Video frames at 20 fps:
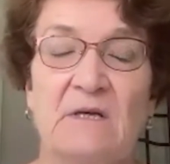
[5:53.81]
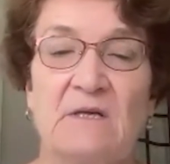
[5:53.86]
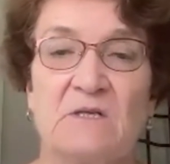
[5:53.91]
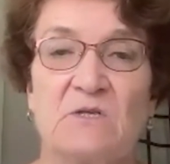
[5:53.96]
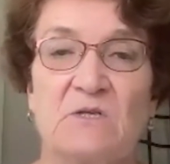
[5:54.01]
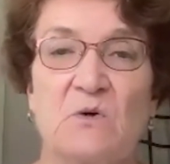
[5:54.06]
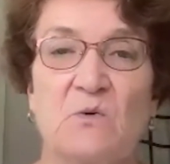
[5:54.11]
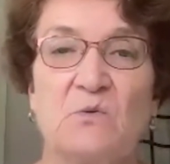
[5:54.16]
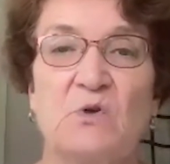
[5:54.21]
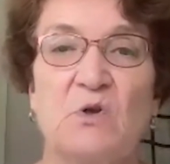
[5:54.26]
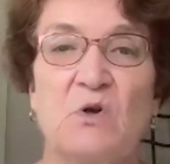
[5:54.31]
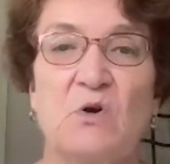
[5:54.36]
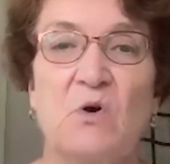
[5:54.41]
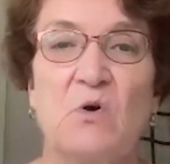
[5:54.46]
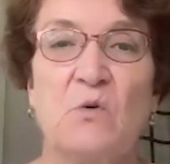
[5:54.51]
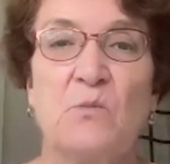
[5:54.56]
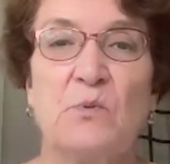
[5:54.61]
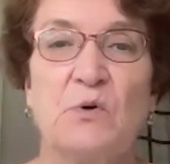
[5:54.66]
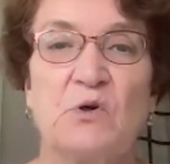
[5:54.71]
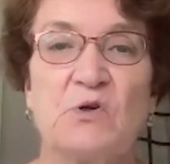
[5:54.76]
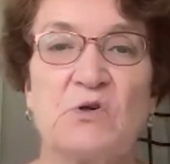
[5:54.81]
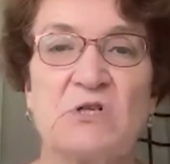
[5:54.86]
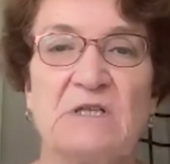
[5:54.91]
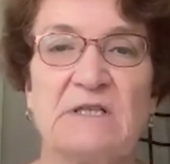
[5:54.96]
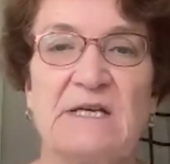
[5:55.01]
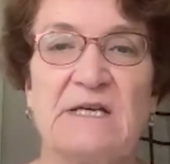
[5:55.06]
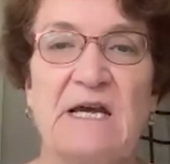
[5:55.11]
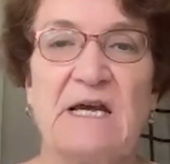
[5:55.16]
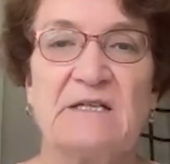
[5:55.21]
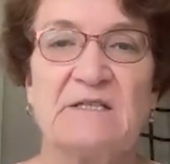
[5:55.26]
So no
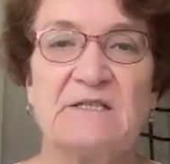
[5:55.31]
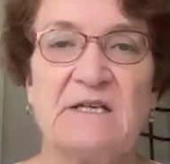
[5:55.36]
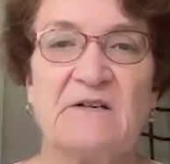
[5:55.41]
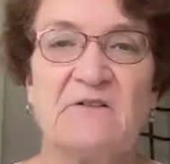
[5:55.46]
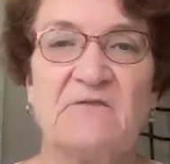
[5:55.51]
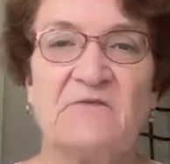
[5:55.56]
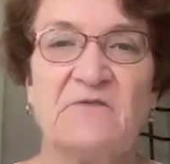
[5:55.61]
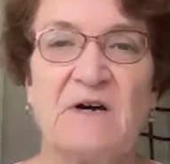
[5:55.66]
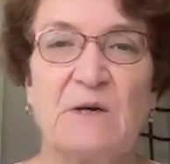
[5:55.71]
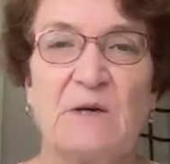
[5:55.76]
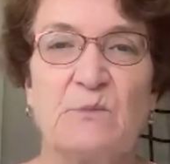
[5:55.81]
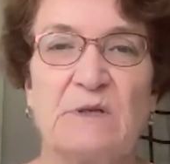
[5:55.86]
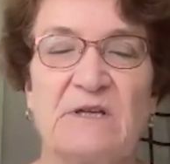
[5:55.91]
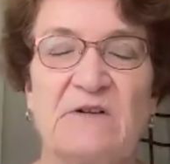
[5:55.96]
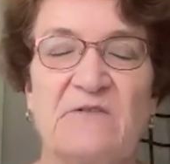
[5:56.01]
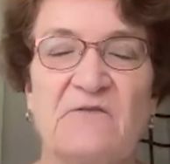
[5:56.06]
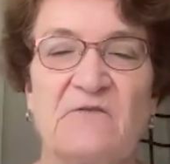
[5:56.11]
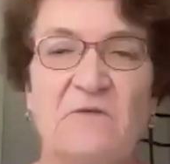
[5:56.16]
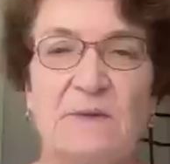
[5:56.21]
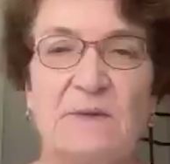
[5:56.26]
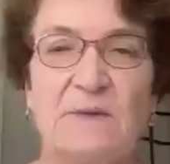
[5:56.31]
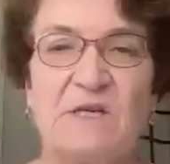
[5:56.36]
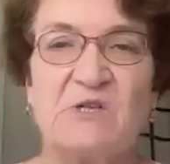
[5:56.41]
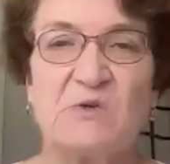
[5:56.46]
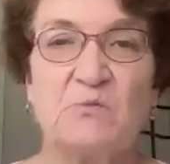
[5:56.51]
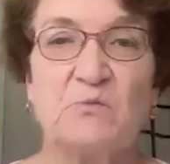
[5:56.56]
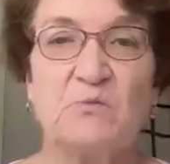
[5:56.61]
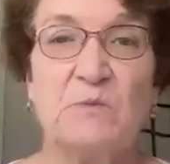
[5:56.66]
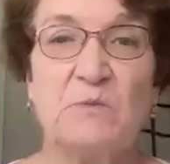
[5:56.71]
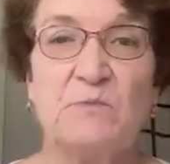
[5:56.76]
personally identifiable
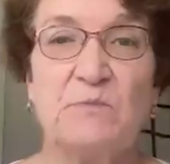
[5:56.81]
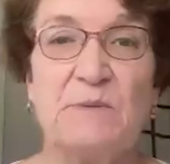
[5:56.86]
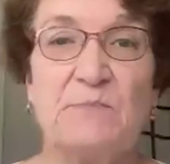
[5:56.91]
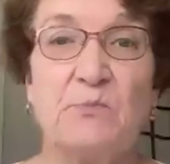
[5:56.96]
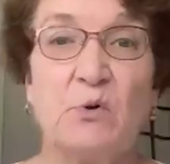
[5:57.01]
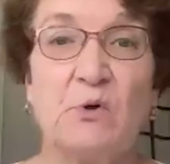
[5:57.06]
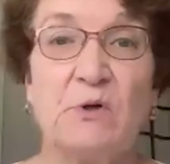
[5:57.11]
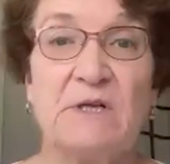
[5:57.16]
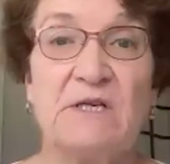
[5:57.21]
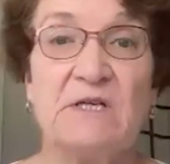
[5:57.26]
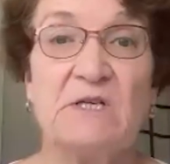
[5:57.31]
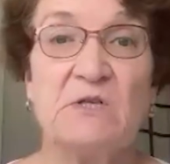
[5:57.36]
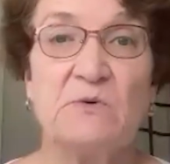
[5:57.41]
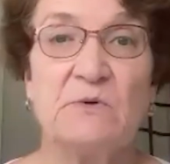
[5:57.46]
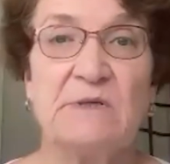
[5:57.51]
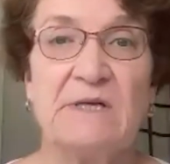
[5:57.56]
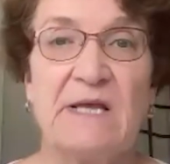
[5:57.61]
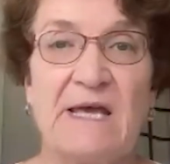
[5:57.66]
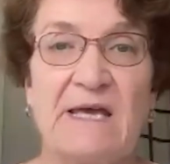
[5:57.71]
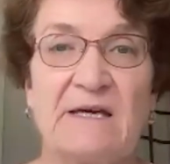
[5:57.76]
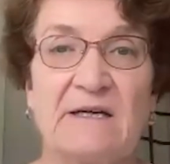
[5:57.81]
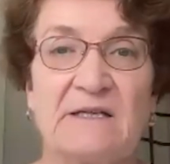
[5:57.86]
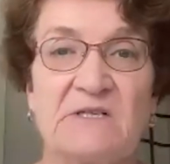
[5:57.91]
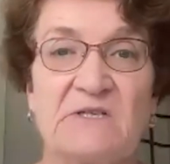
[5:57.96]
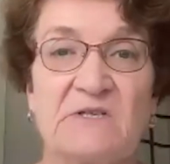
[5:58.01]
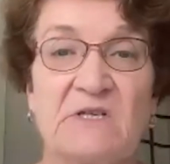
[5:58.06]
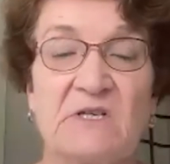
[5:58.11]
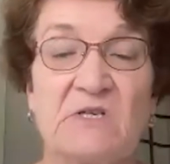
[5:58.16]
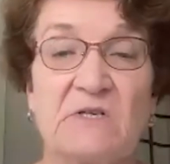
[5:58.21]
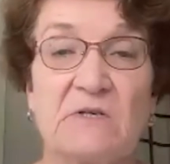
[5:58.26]
information would be put into an AI
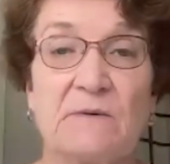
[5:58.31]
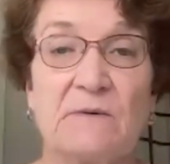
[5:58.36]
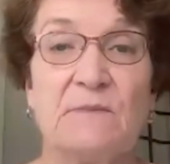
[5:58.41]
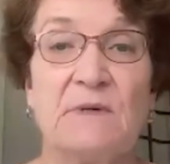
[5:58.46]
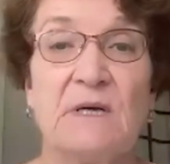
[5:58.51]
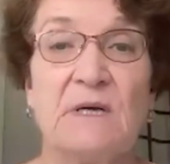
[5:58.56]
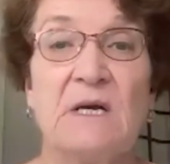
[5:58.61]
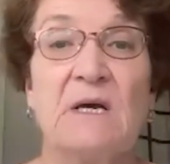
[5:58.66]
system.